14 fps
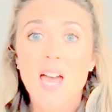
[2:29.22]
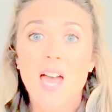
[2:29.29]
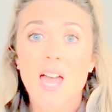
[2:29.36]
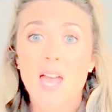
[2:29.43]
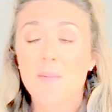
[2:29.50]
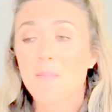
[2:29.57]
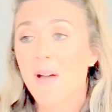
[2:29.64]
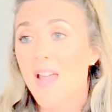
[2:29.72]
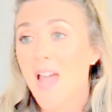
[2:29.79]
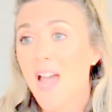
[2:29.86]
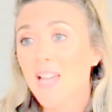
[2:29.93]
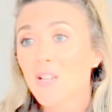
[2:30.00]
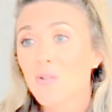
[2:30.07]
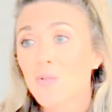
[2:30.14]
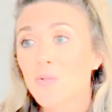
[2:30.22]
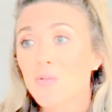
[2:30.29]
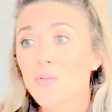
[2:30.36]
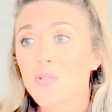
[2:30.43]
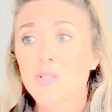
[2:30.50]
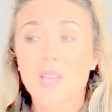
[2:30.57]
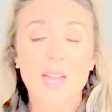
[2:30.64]
My
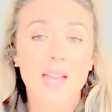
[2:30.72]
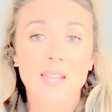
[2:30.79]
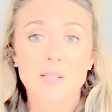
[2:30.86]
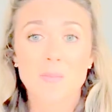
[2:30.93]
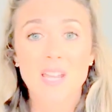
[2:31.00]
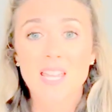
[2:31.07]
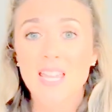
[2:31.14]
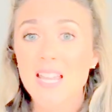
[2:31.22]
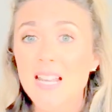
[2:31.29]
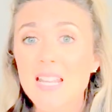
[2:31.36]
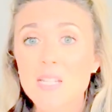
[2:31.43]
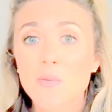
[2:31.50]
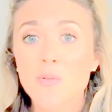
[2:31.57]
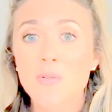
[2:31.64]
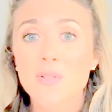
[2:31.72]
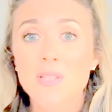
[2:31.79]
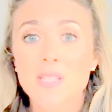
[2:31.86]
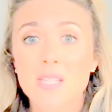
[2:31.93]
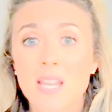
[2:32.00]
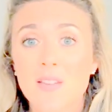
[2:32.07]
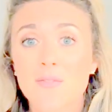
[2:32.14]
ankles and my Achilles were all
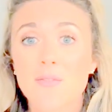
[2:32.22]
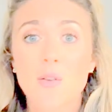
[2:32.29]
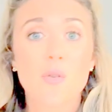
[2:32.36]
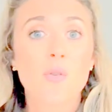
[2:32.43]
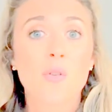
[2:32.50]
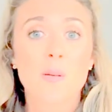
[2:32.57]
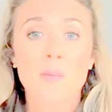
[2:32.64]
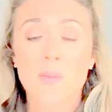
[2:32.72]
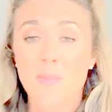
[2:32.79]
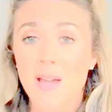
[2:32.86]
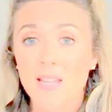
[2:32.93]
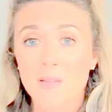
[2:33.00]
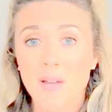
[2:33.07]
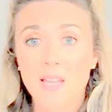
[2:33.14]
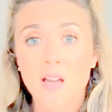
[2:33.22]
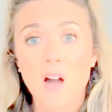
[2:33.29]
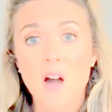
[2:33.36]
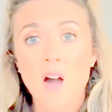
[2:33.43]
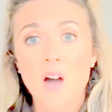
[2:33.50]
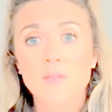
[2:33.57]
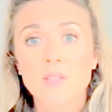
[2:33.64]
stiff, all of the back of my
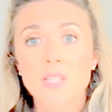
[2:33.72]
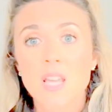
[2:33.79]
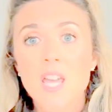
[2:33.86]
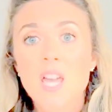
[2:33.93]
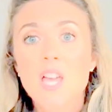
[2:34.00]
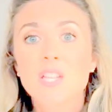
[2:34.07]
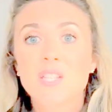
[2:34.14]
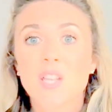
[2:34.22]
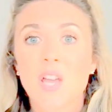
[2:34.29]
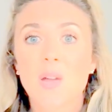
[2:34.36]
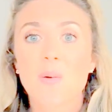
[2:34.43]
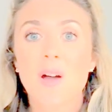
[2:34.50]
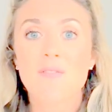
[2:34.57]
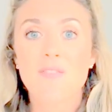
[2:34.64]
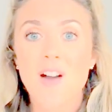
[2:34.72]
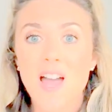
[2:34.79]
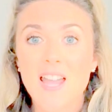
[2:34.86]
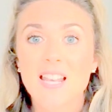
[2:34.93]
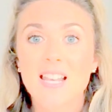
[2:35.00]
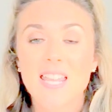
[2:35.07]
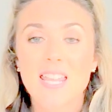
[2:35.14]
calves. So I
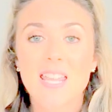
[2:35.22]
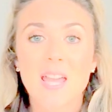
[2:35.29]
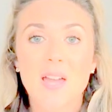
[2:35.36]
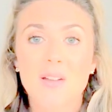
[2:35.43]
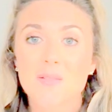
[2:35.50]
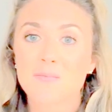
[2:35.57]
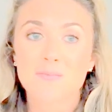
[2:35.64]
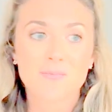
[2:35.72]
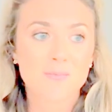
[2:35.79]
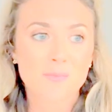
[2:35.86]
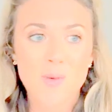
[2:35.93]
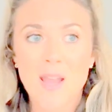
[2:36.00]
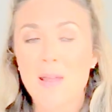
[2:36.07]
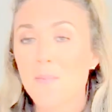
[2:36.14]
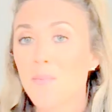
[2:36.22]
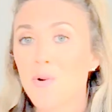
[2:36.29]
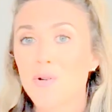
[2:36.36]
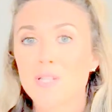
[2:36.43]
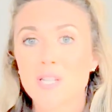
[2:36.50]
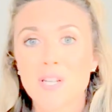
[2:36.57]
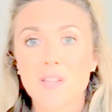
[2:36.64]
finally went and
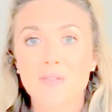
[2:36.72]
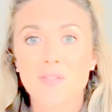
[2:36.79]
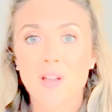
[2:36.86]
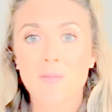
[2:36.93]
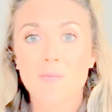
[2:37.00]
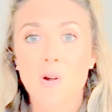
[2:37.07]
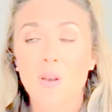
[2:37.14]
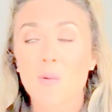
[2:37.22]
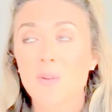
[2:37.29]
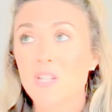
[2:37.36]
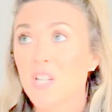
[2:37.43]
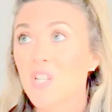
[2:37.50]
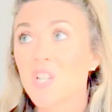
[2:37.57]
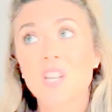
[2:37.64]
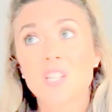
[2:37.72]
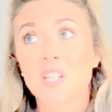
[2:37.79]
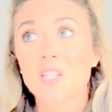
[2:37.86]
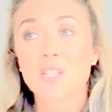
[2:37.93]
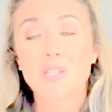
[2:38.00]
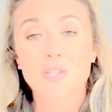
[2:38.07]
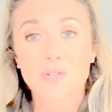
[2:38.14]
bought another foam roller, which I should have
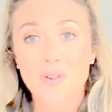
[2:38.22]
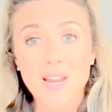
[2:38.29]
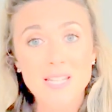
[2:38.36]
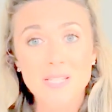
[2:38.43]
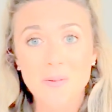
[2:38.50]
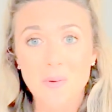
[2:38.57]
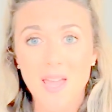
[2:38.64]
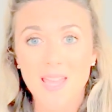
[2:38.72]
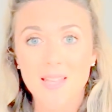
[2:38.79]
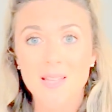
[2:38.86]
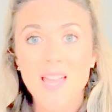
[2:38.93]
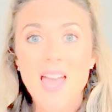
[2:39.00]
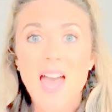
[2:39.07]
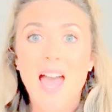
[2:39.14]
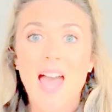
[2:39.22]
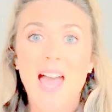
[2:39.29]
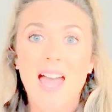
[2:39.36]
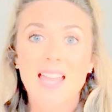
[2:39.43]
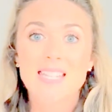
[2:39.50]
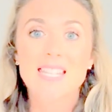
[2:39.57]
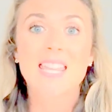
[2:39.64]
done straight away.
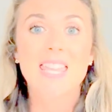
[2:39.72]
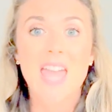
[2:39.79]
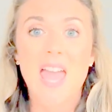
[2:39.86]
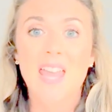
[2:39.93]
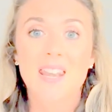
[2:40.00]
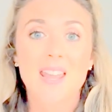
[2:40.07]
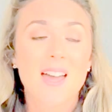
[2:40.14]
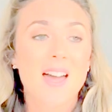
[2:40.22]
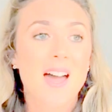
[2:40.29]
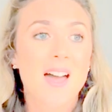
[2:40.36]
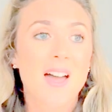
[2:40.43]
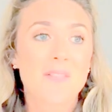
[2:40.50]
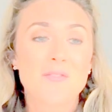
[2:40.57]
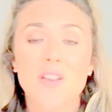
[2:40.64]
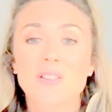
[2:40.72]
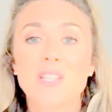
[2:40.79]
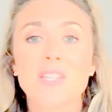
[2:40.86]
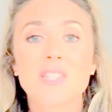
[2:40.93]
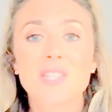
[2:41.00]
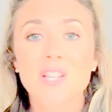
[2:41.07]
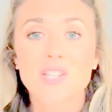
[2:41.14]
And again, I've
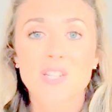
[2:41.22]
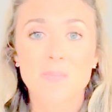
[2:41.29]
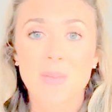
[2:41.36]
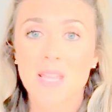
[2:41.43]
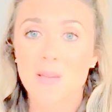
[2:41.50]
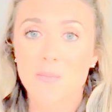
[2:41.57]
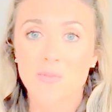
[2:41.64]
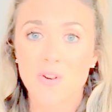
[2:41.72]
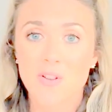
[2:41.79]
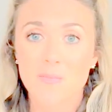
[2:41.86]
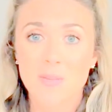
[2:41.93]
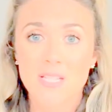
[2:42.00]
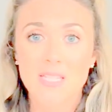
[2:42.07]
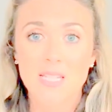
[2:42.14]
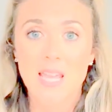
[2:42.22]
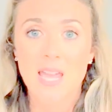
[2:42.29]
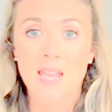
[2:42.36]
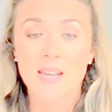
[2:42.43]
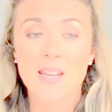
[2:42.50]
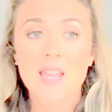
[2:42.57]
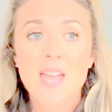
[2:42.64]
noticed such a big improvement
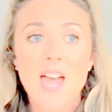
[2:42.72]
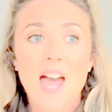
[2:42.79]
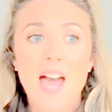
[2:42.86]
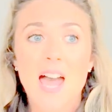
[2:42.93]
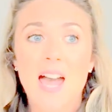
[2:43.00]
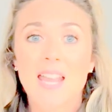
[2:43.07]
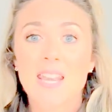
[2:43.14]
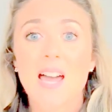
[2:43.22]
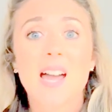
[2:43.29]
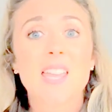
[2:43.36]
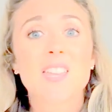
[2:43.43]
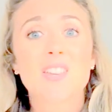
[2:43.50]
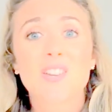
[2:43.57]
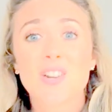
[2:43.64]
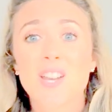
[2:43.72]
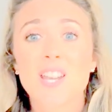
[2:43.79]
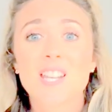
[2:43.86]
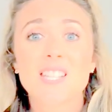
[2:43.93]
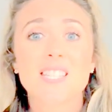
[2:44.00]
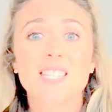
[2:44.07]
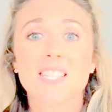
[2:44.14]
again, and I
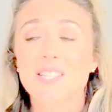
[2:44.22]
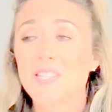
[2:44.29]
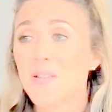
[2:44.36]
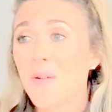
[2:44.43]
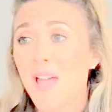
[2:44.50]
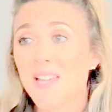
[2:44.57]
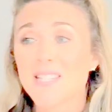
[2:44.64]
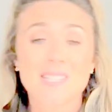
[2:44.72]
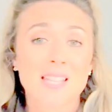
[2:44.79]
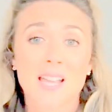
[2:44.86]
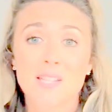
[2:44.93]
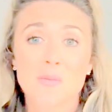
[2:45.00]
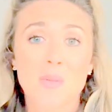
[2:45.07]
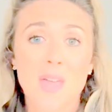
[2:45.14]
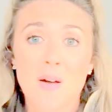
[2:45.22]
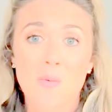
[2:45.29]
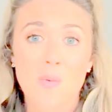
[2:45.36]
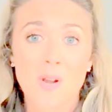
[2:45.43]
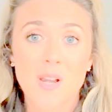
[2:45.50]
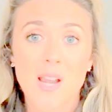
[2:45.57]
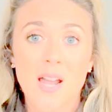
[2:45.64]
couldn't do exercise
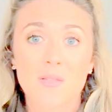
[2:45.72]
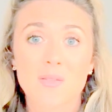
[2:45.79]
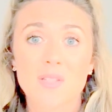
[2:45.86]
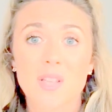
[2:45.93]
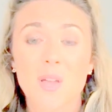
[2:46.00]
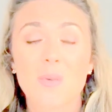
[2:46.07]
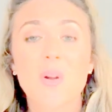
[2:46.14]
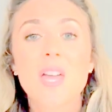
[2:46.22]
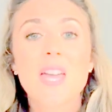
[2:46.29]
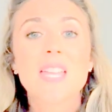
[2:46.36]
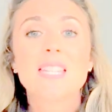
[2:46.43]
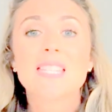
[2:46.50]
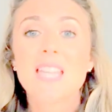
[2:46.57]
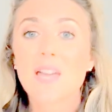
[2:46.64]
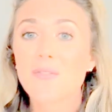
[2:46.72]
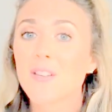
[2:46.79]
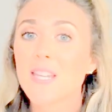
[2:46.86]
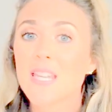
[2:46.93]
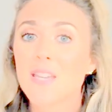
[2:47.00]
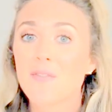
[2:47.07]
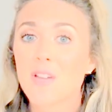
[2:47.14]
without one now. So
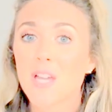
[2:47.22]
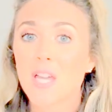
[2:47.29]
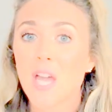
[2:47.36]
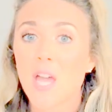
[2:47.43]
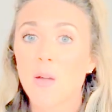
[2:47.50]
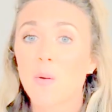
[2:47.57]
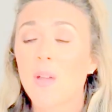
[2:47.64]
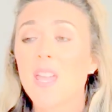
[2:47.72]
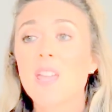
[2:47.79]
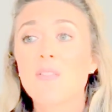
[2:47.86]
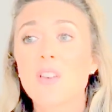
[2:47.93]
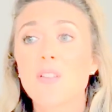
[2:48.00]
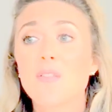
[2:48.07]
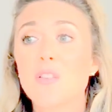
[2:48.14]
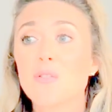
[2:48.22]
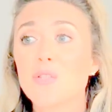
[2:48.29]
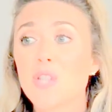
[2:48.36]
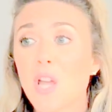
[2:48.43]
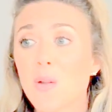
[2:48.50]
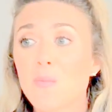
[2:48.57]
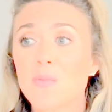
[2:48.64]
definitely give it a go. Even if you
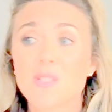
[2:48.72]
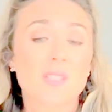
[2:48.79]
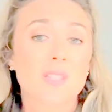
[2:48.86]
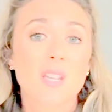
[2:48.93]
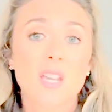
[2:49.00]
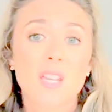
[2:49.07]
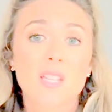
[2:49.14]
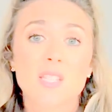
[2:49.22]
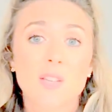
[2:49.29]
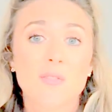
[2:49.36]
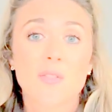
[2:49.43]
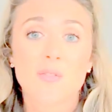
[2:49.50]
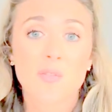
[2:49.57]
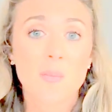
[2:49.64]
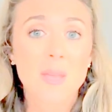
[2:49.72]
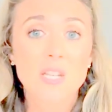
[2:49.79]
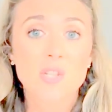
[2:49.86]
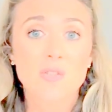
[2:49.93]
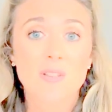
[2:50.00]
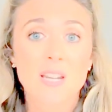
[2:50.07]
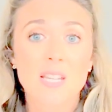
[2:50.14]
don't suffer from
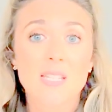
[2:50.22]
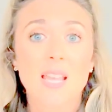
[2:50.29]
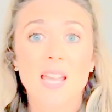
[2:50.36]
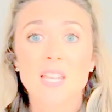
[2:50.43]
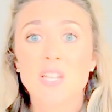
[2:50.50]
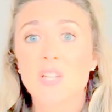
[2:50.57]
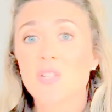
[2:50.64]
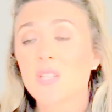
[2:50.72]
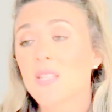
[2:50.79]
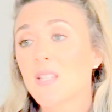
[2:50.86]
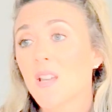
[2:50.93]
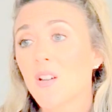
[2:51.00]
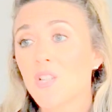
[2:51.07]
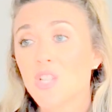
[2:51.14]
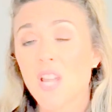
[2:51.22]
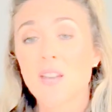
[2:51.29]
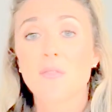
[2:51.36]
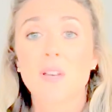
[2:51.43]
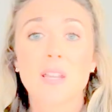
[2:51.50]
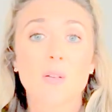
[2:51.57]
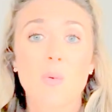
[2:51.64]
injuries and you just are
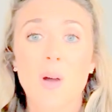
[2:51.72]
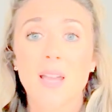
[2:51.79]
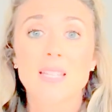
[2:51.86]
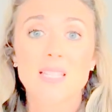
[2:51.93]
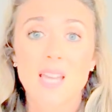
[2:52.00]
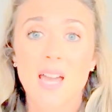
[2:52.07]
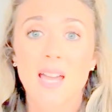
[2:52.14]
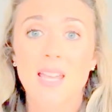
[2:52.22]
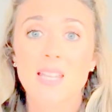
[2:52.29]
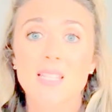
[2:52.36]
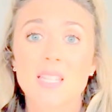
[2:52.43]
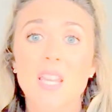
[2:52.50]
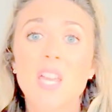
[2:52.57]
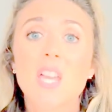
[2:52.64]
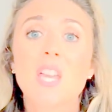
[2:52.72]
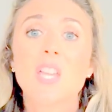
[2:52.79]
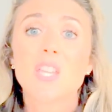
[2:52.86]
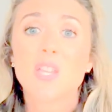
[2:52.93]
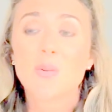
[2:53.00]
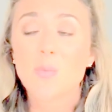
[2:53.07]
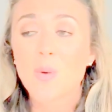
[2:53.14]
generally quite tight,
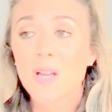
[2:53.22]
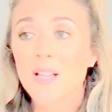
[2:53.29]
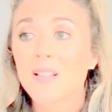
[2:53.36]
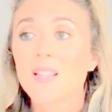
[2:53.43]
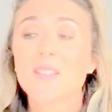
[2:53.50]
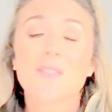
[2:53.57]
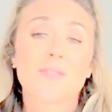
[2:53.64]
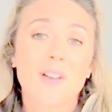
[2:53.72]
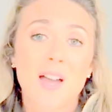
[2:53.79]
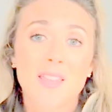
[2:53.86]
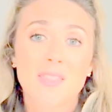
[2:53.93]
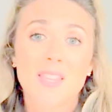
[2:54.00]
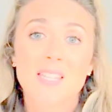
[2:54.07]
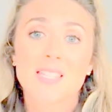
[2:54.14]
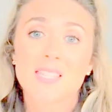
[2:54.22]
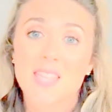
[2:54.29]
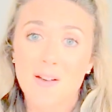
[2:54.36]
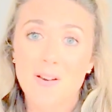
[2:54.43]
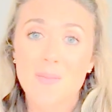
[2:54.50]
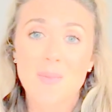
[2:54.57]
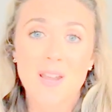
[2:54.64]
you will find this
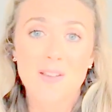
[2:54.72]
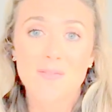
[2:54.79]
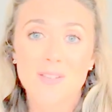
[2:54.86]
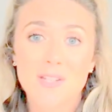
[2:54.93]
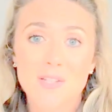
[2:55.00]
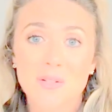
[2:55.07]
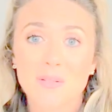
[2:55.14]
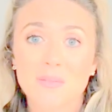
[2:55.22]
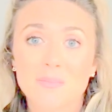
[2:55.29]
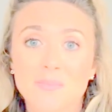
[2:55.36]
very beneficial.